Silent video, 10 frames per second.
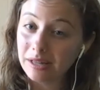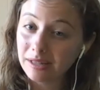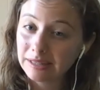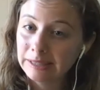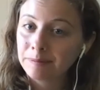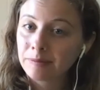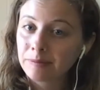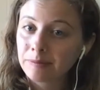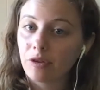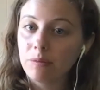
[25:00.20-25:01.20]
be.
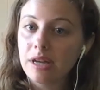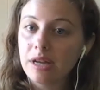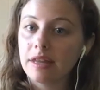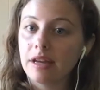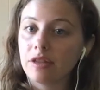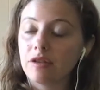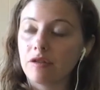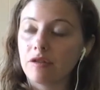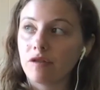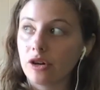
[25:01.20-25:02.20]
for me, I think
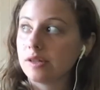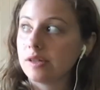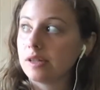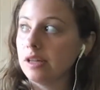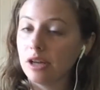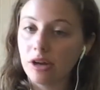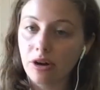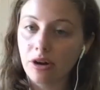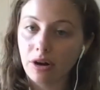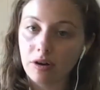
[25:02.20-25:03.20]
the first
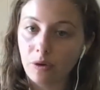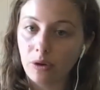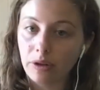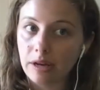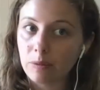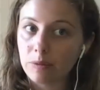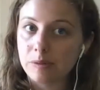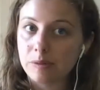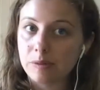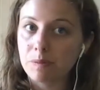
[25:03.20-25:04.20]
year of Folio
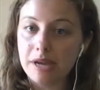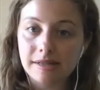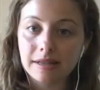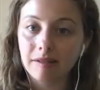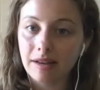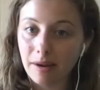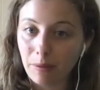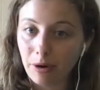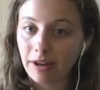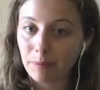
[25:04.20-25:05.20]
was basically
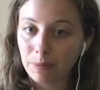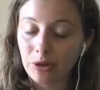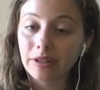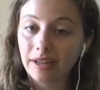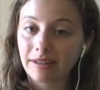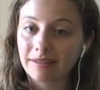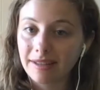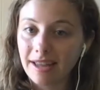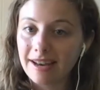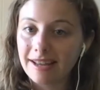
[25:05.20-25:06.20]
network building.
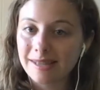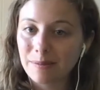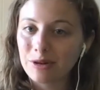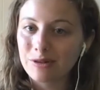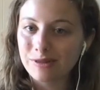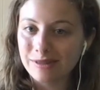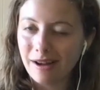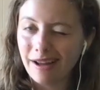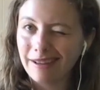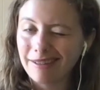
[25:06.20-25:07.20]
And as someone who's
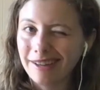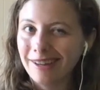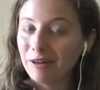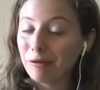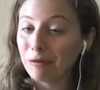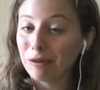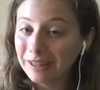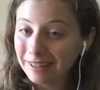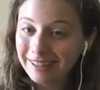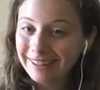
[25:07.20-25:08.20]
not
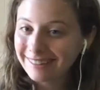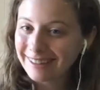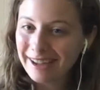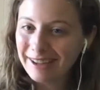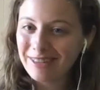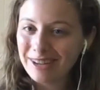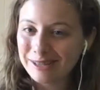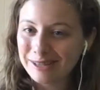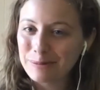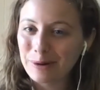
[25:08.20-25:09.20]
really
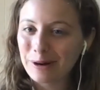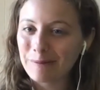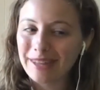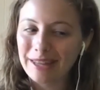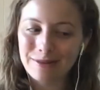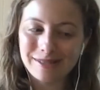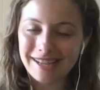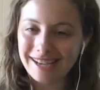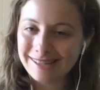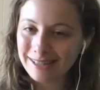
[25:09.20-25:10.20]
a super
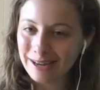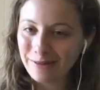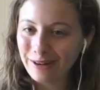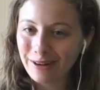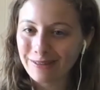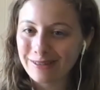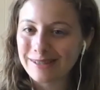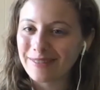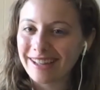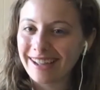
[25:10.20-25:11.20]
enthusiastic networker, it
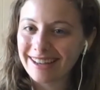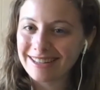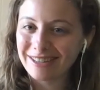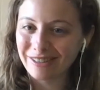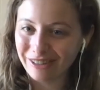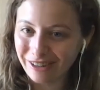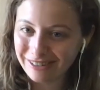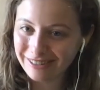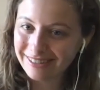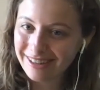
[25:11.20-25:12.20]
was something I had to
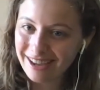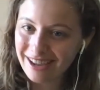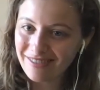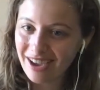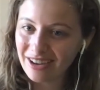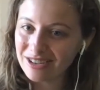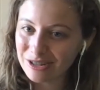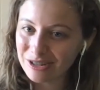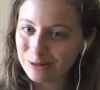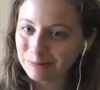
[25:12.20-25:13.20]
learn how to
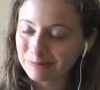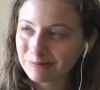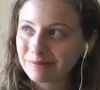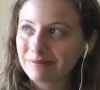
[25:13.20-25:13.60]
do.